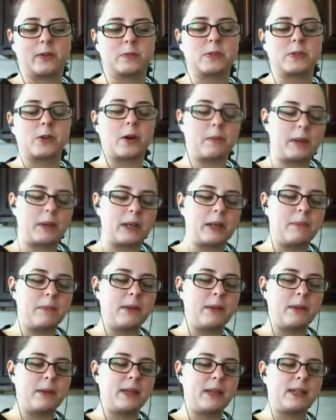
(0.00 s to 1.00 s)
So, I mean, it
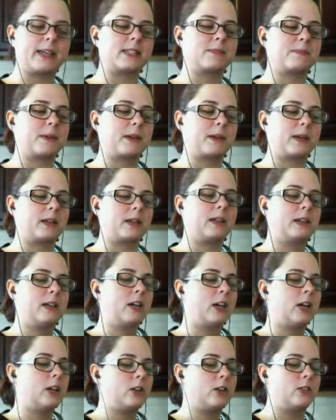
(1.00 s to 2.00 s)
makes sense, but
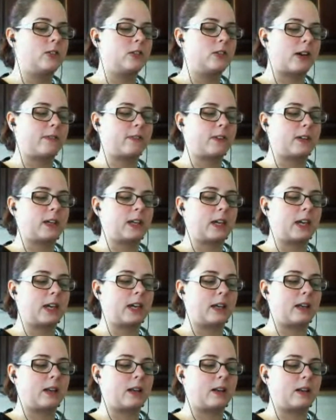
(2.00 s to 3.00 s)
you definitely
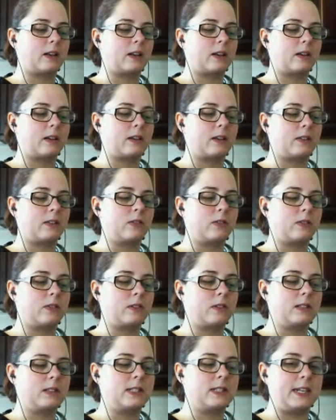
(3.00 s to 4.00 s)
get
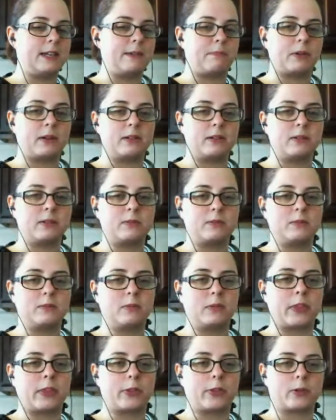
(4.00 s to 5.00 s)
deep
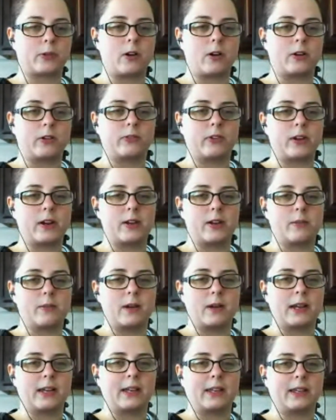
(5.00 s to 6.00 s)
with Thrawn right
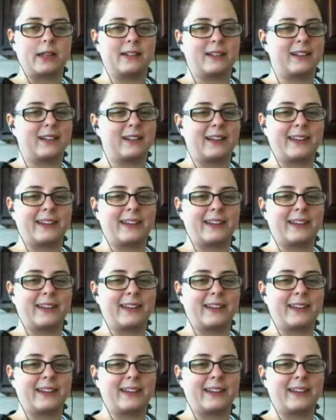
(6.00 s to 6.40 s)
away.